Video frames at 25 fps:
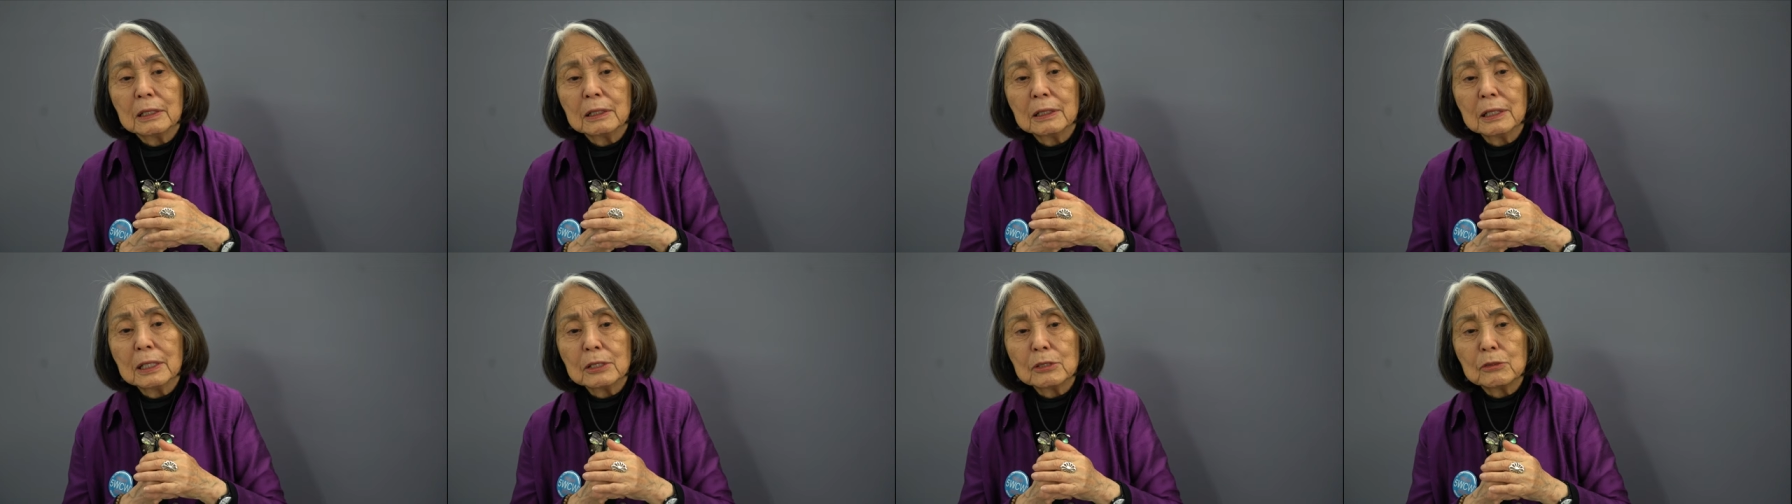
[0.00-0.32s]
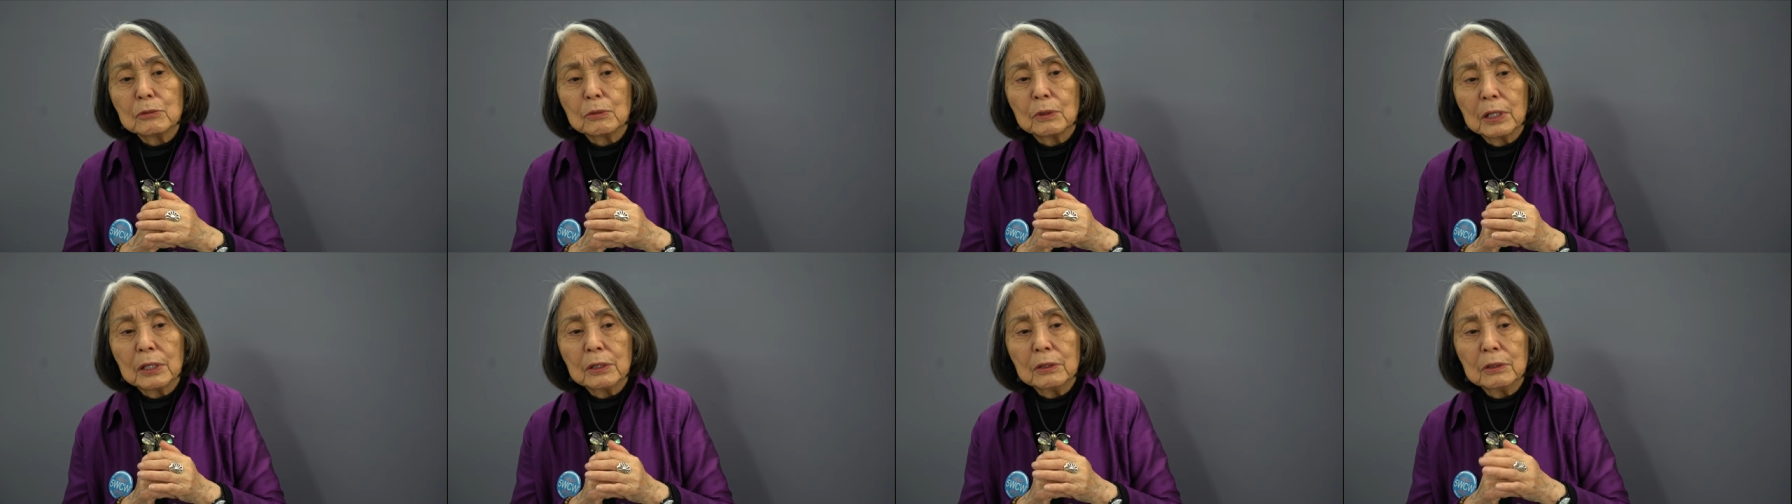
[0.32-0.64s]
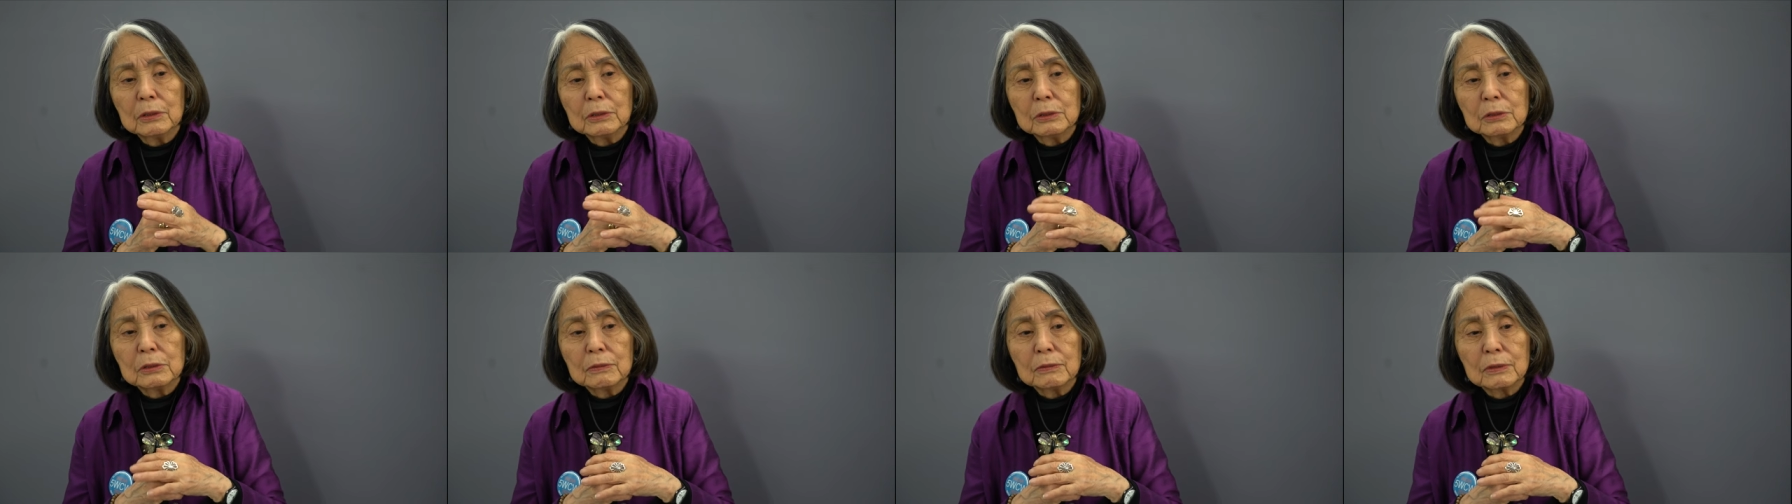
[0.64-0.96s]
And that's why
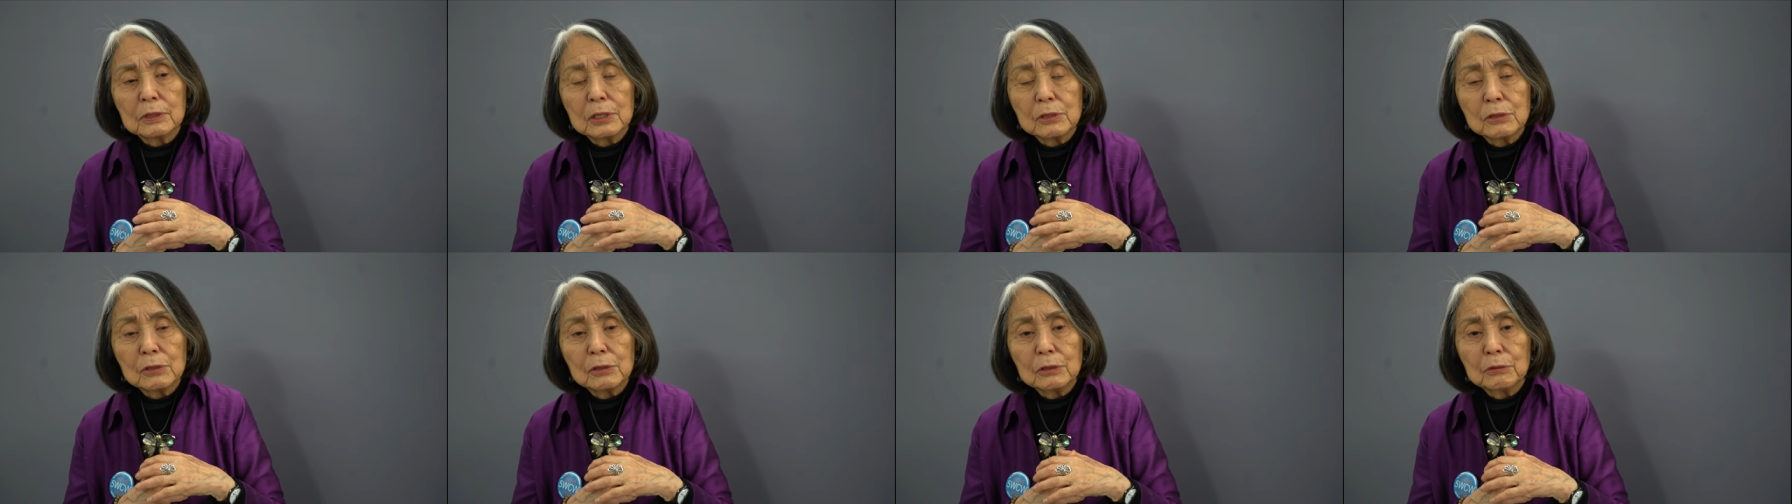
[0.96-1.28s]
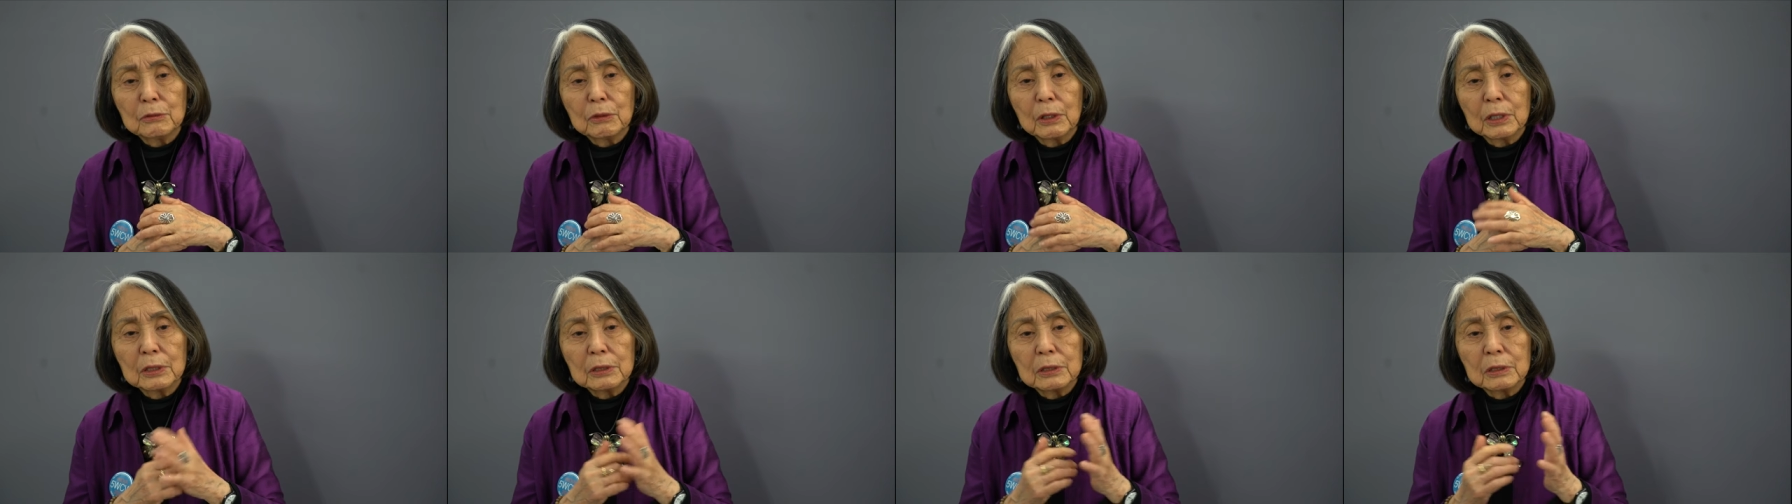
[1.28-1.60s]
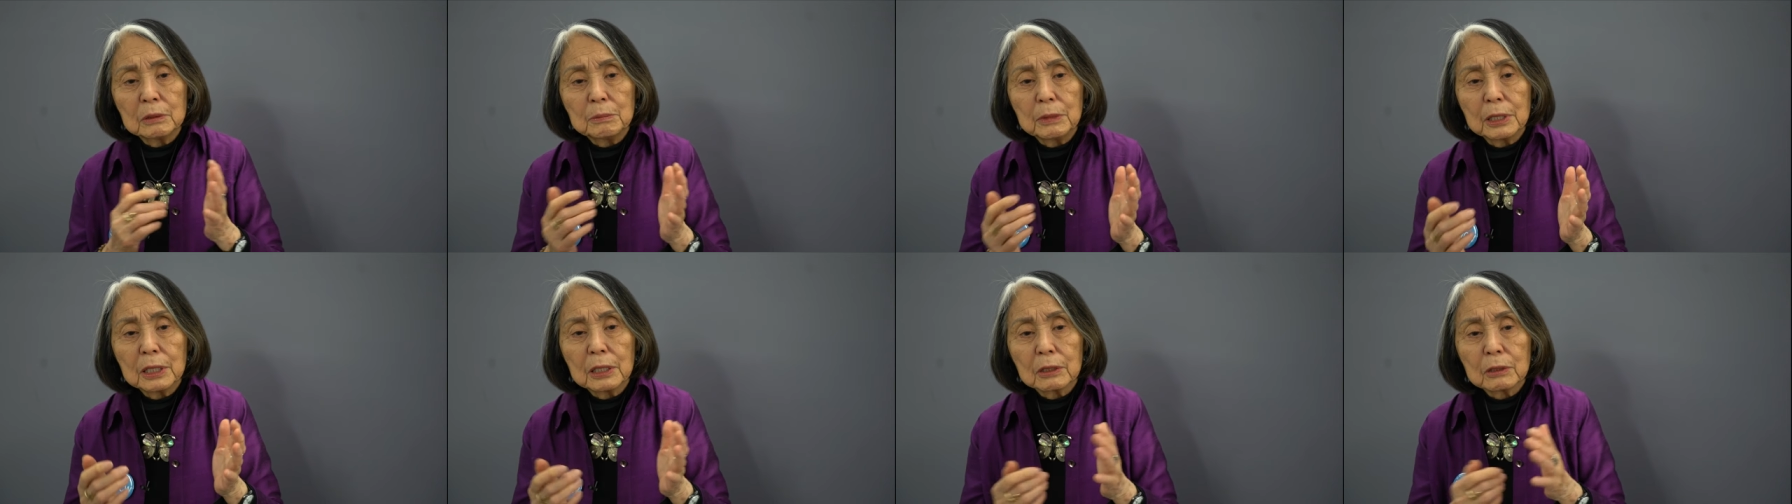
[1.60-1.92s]
those of us who went
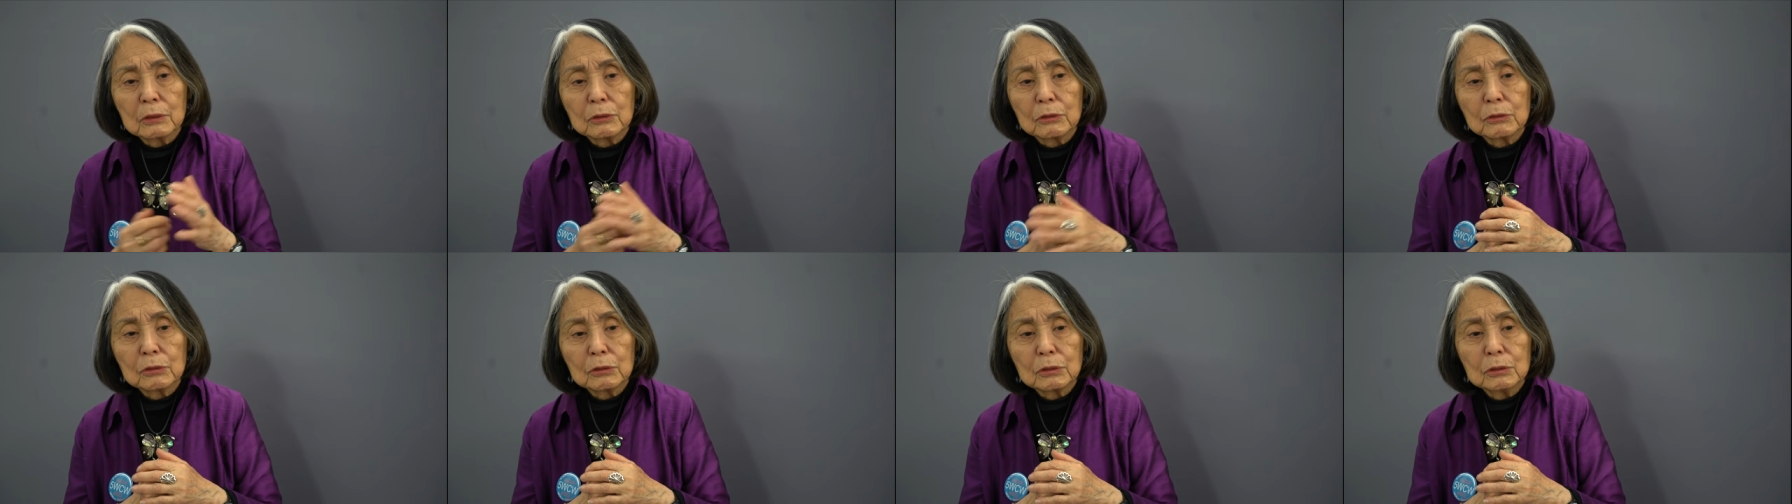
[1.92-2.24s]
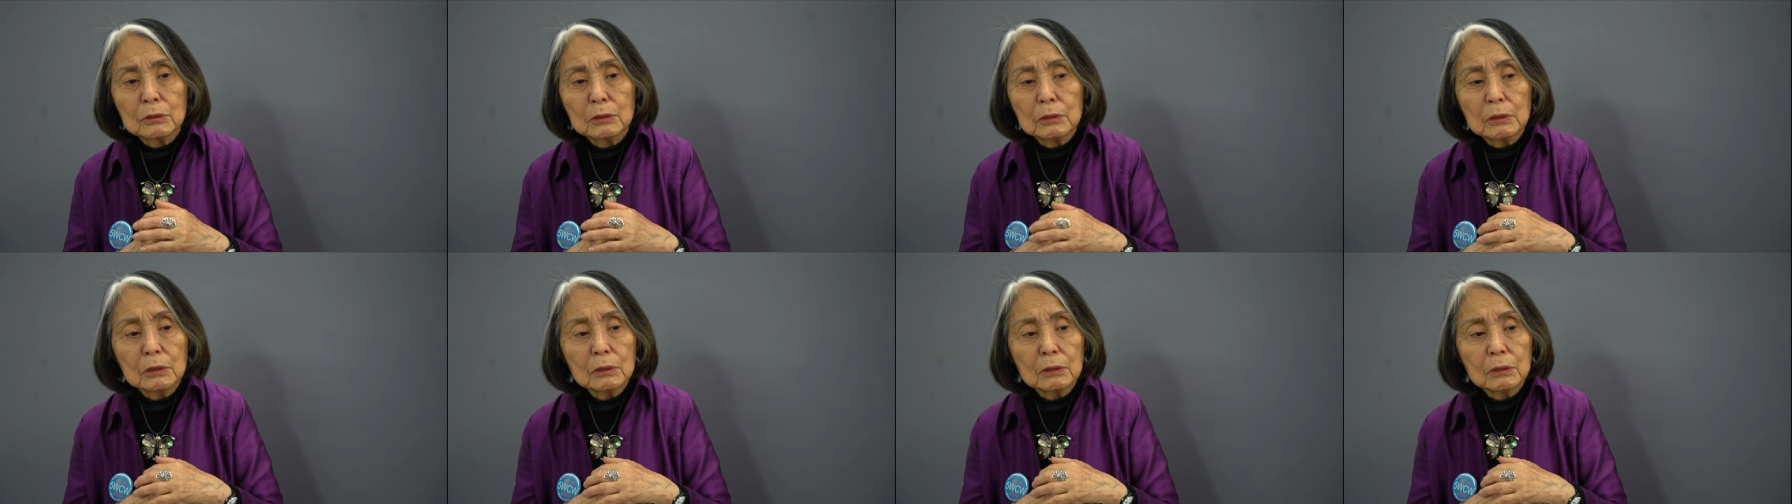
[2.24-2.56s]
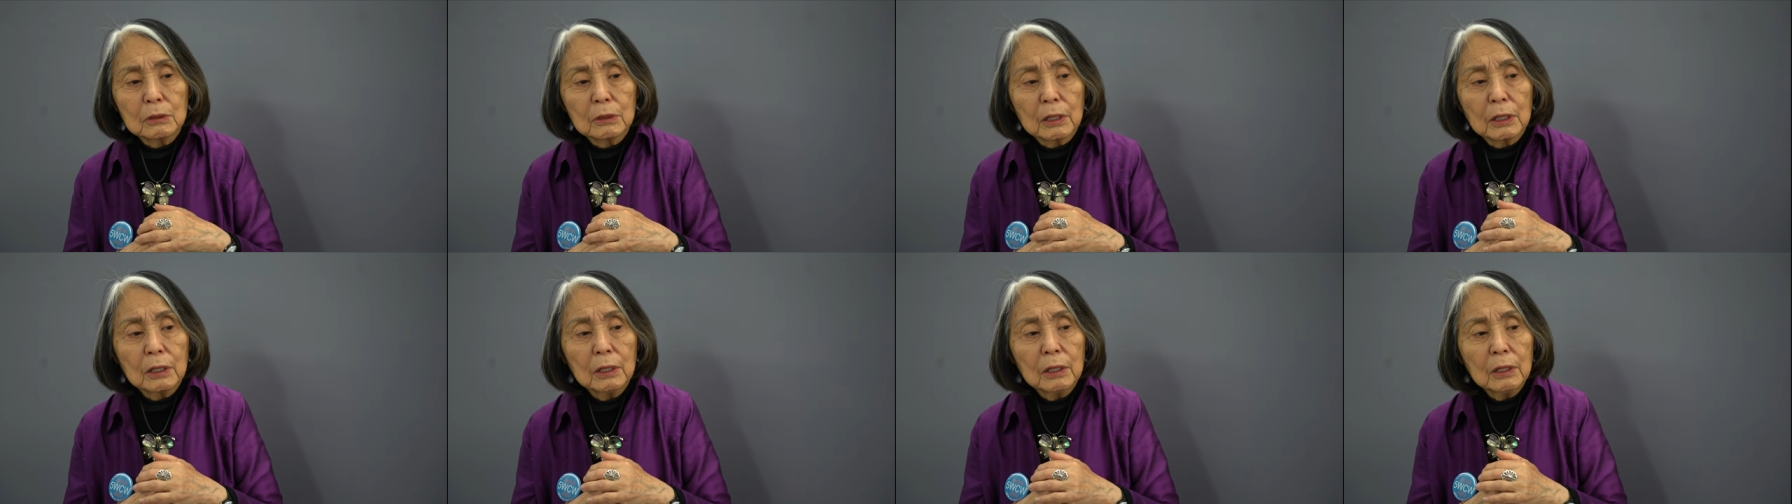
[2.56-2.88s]
to medical school
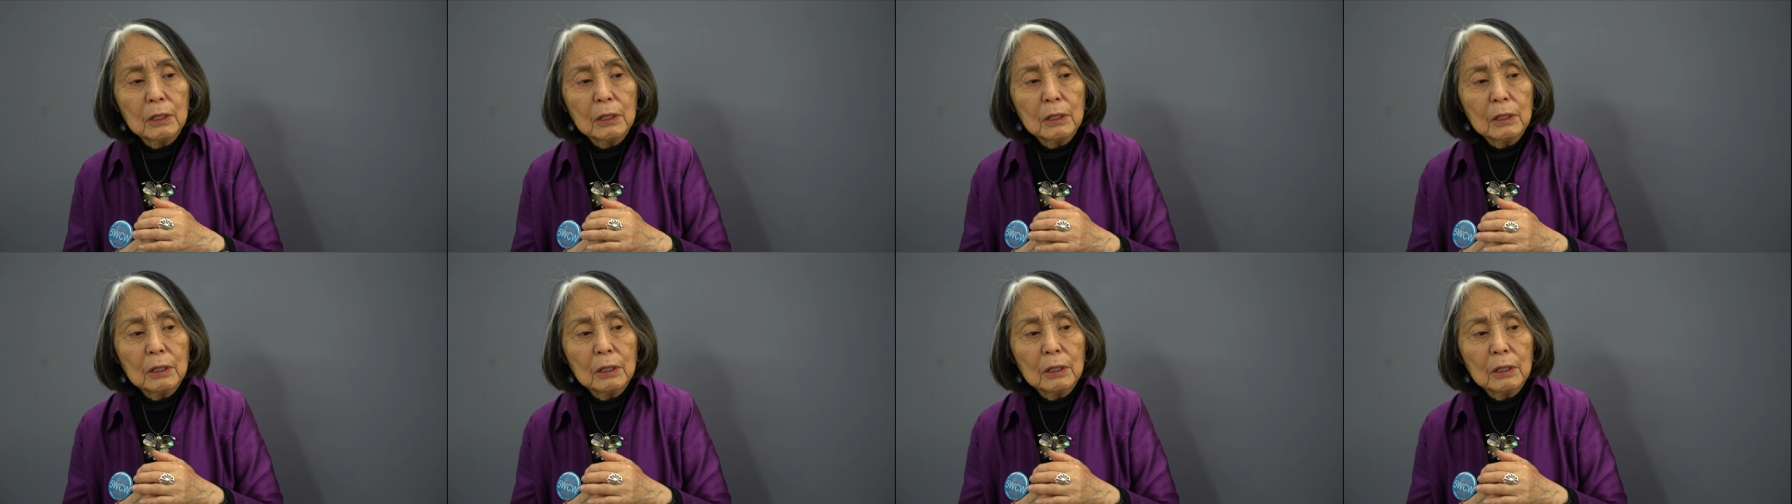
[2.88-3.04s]
or